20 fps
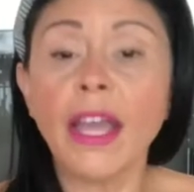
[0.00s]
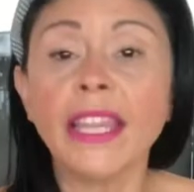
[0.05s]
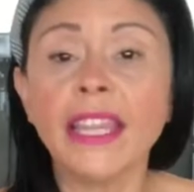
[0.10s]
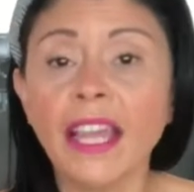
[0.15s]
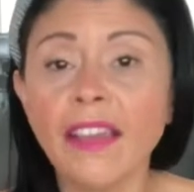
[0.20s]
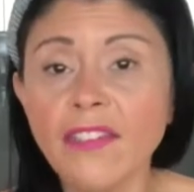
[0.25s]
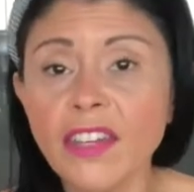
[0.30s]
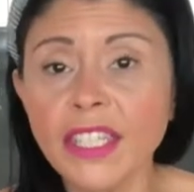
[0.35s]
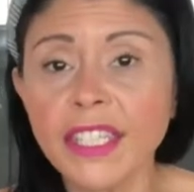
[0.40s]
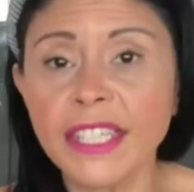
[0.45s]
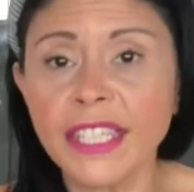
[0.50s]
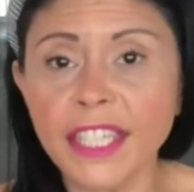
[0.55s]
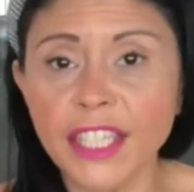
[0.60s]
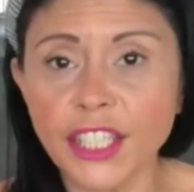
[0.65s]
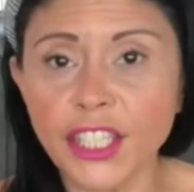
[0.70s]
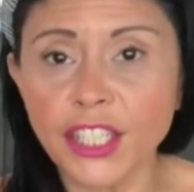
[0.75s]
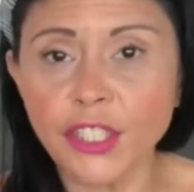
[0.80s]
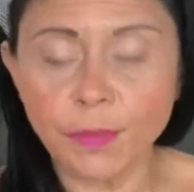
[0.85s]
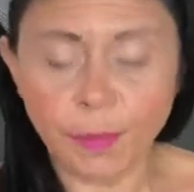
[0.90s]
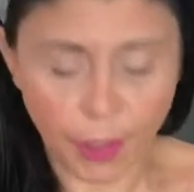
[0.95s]
love a
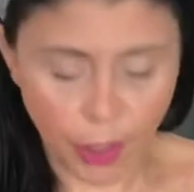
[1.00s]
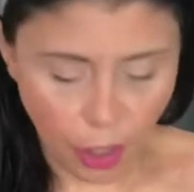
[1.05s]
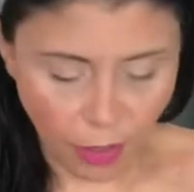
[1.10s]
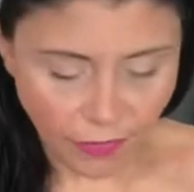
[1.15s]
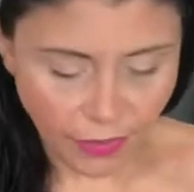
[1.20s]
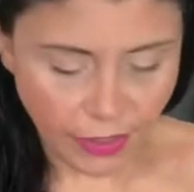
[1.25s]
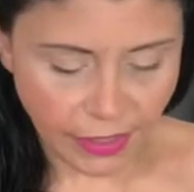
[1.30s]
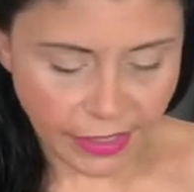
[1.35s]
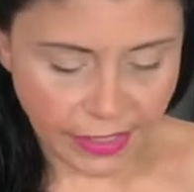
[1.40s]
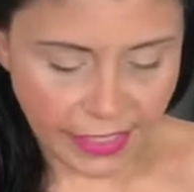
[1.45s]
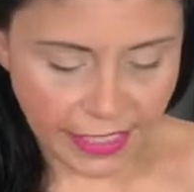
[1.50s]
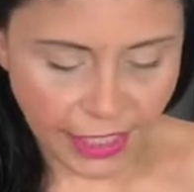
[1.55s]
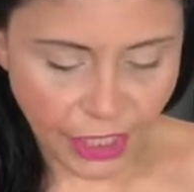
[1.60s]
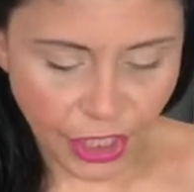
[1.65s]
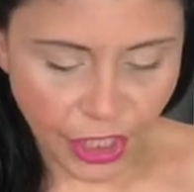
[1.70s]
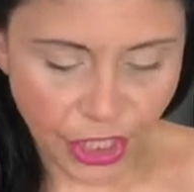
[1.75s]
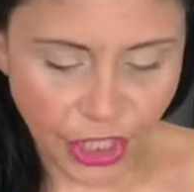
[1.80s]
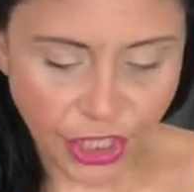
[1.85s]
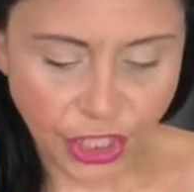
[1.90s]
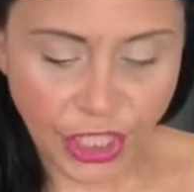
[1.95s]
quiche, but obviously
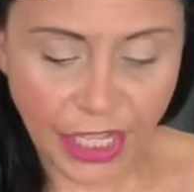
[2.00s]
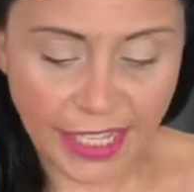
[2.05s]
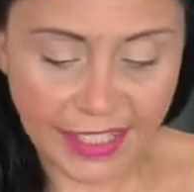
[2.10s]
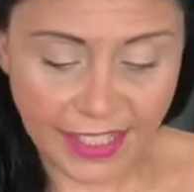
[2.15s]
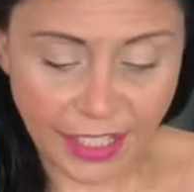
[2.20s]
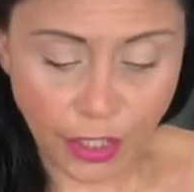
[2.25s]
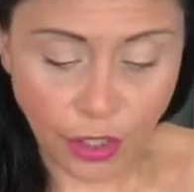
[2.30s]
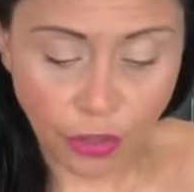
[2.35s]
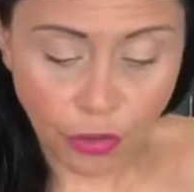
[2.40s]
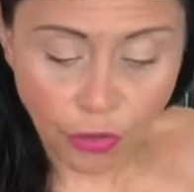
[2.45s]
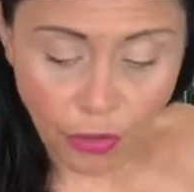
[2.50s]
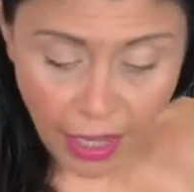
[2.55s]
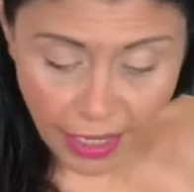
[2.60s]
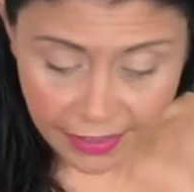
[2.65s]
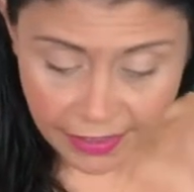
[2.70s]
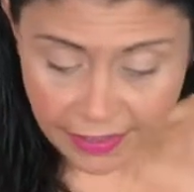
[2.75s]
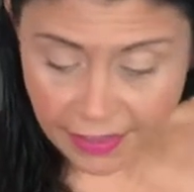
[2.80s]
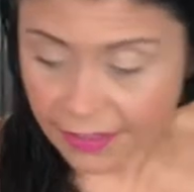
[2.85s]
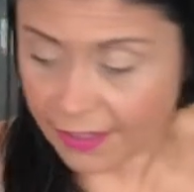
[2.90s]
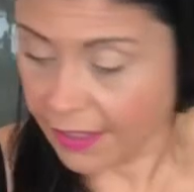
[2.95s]
quiche has a
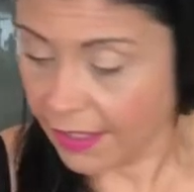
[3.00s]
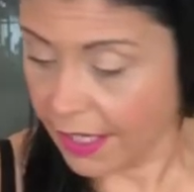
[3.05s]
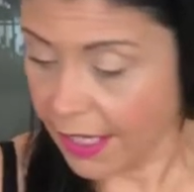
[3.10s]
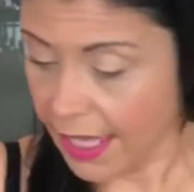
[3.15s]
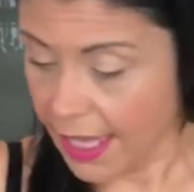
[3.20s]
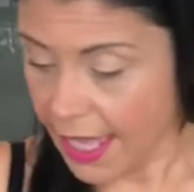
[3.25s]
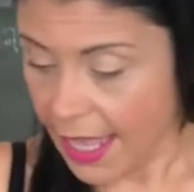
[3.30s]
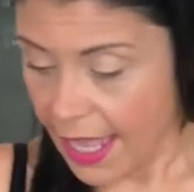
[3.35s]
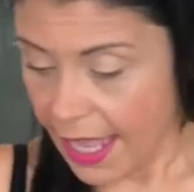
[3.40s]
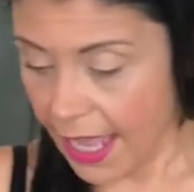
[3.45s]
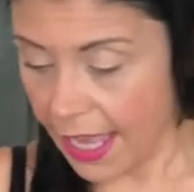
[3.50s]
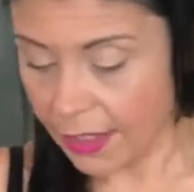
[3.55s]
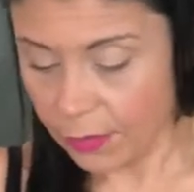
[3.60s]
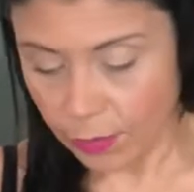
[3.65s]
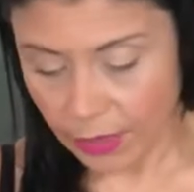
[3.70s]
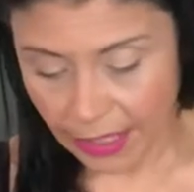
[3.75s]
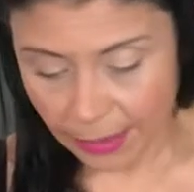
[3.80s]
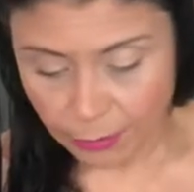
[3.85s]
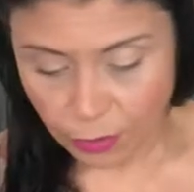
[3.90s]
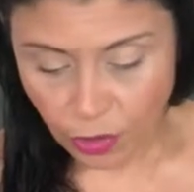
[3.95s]
crust. And
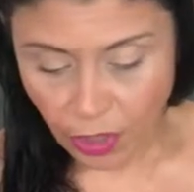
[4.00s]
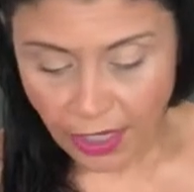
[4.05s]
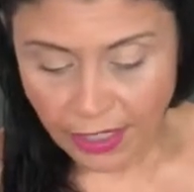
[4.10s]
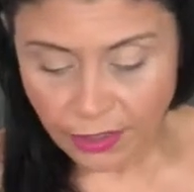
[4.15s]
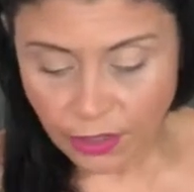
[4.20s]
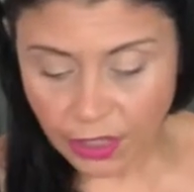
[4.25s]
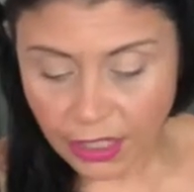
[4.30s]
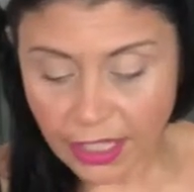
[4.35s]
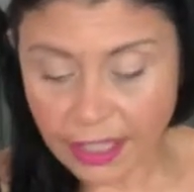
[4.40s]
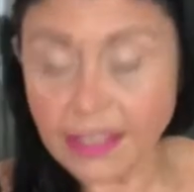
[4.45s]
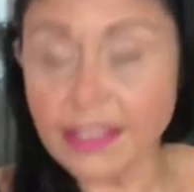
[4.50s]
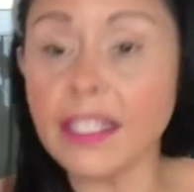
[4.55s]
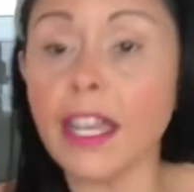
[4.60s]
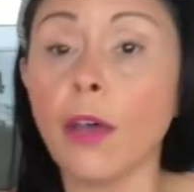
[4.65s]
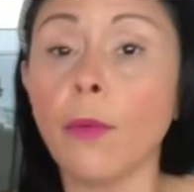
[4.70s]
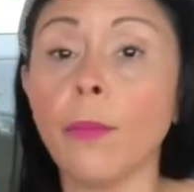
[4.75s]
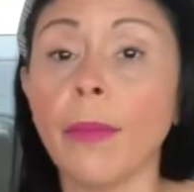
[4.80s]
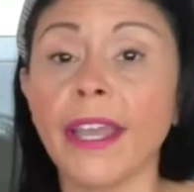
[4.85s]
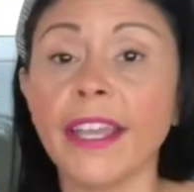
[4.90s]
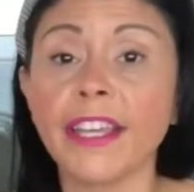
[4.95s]
when I'm trying to cut
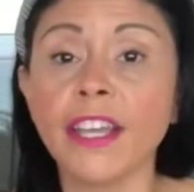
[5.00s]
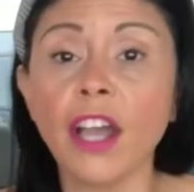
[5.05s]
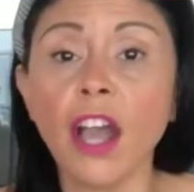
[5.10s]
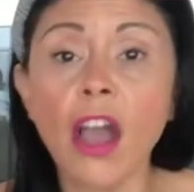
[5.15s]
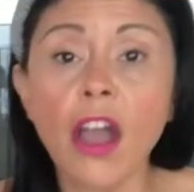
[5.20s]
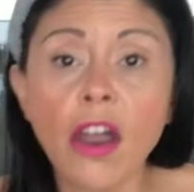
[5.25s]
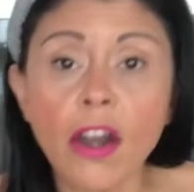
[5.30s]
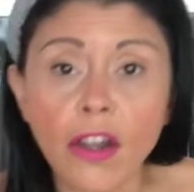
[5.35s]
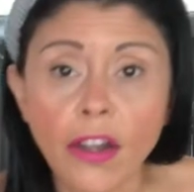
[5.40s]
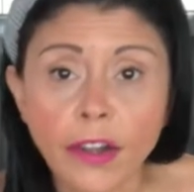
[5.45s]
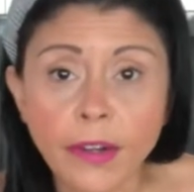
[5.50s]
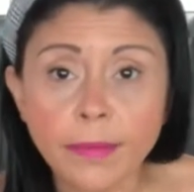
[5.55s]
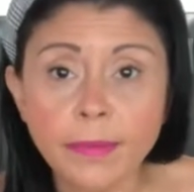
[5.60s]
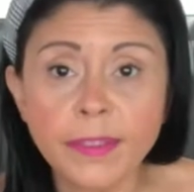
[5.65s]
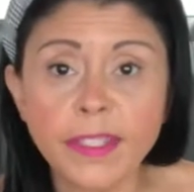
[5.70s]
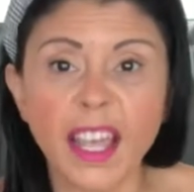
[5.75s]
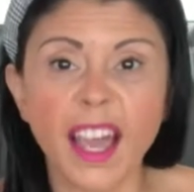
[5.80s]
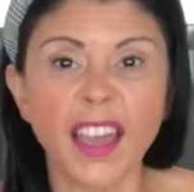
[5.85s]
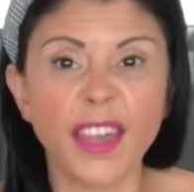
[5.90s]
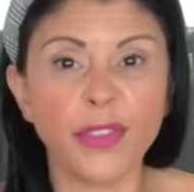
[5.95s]
down my
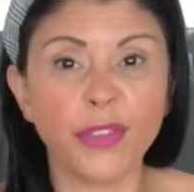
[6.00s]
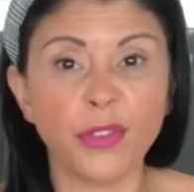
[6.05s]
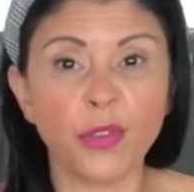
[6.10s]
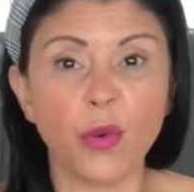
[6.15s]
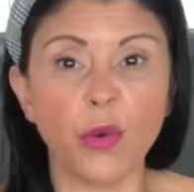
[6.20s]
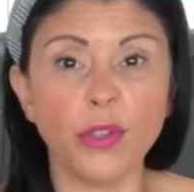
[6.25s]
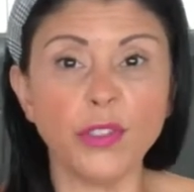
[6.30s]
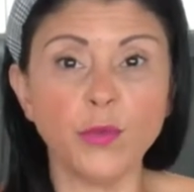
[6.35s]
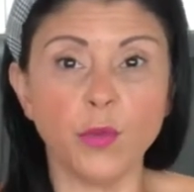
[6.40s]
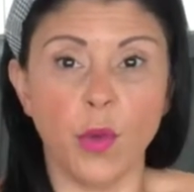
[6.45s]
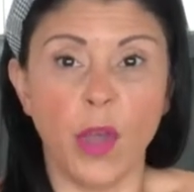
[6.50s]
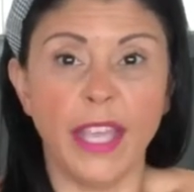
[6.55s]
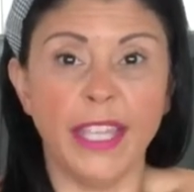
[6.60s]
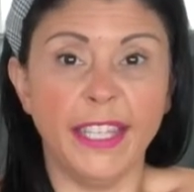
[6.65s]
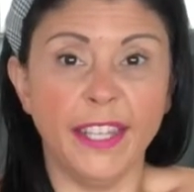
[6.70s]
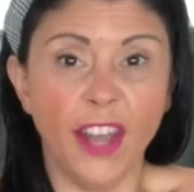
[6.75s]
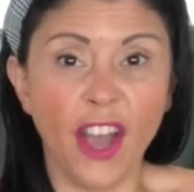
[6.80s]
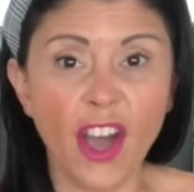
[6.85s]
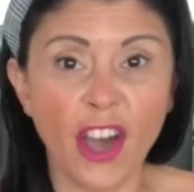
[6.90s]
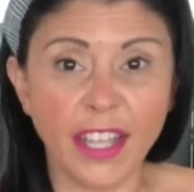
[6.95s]
carbs, I thought, why
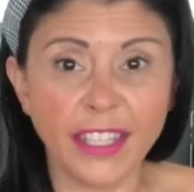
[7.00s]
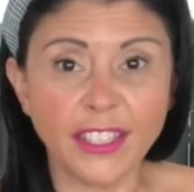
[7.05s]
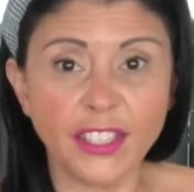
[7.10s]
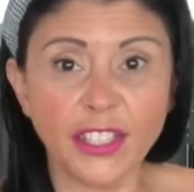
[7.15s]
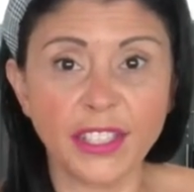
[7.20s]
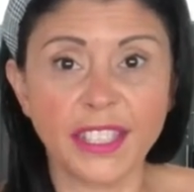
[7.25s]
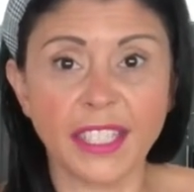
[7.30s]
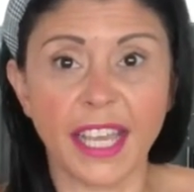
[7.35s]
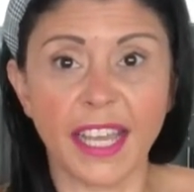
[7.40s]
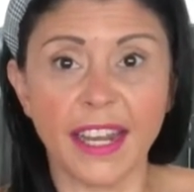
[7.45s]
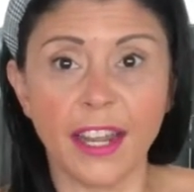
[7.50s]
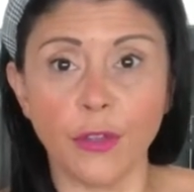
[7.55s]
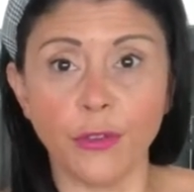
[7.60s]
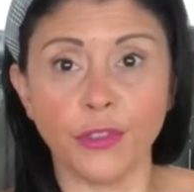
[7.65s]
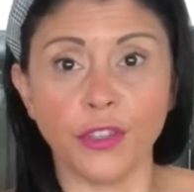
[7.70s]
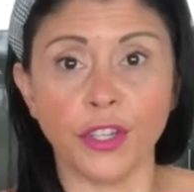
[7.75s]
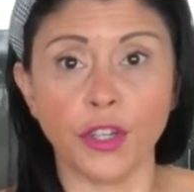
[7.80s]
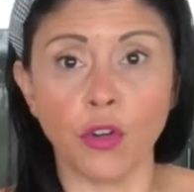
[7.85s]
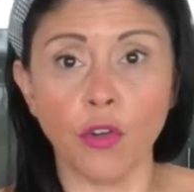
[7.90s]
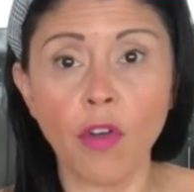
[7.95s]
not just cut
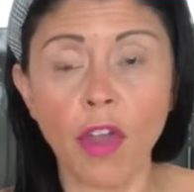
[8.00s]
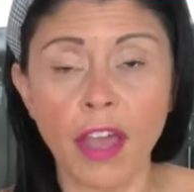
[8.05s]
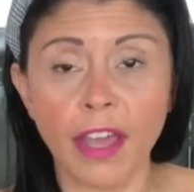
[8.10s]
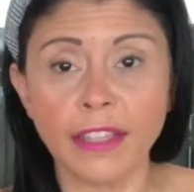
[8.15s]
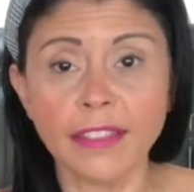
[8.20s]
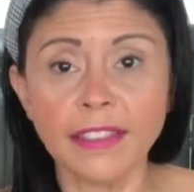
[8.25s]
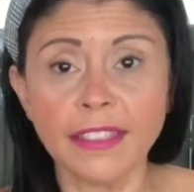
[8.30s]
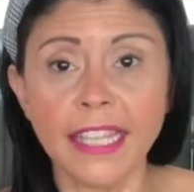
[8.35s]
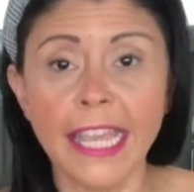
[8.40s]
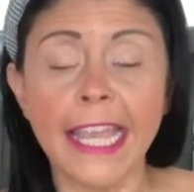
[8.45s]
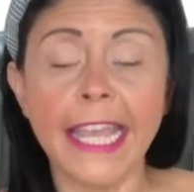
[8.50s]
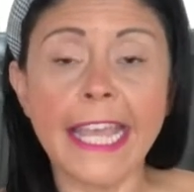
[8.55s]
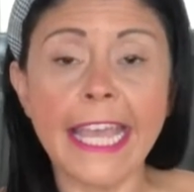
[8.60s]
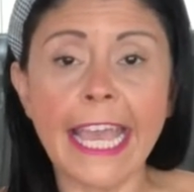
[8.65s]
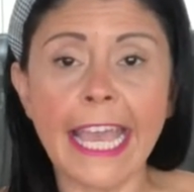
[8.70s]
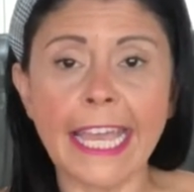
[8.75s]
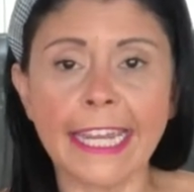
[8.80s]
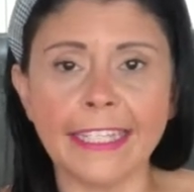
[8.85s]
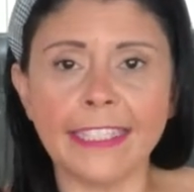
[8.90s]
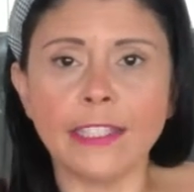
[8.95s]
out the crust?
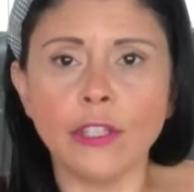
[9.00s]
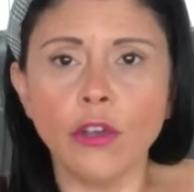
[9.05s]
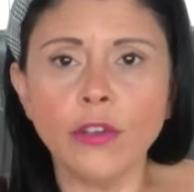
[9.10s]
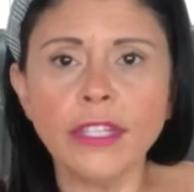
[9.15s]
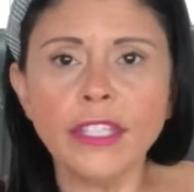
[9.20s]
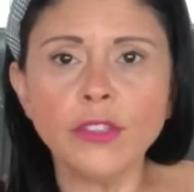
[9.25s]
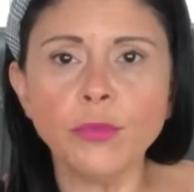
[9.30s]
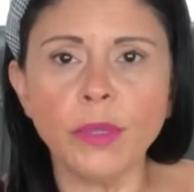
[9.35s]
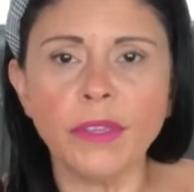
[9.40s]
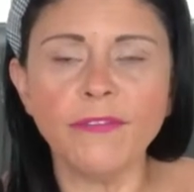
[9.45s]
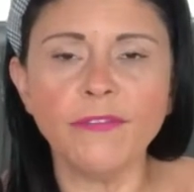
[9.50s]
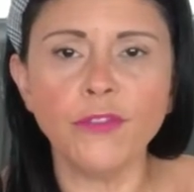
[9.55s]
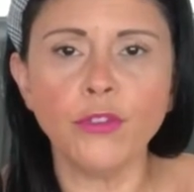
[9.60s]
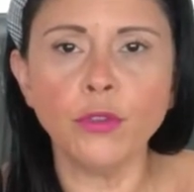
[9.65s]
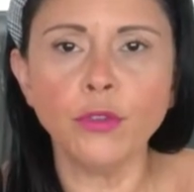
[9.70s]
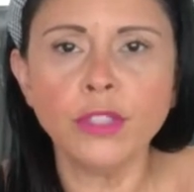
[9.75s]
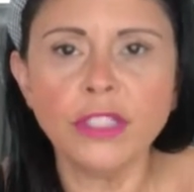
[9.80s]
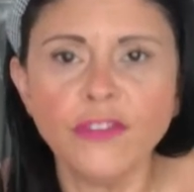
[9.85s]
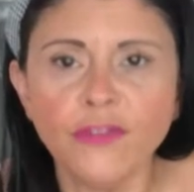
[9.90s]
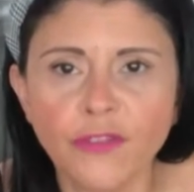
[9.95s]
And as long as we
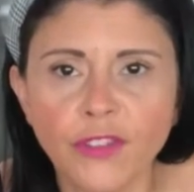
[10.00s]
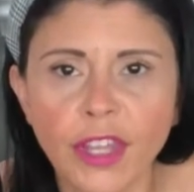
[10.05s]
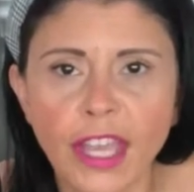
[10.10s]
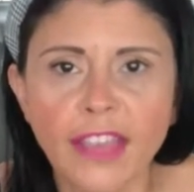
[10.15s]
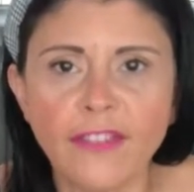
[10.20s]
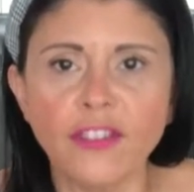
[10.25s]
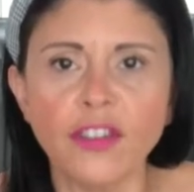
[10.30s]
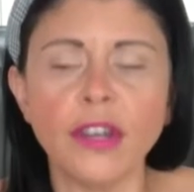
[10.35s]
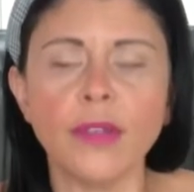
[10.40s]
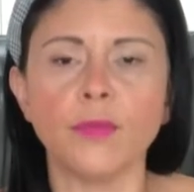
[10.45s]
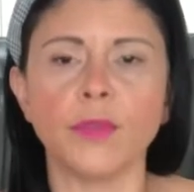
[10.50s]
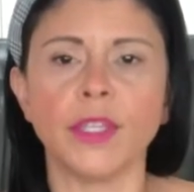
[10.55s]
infuse the flavor and we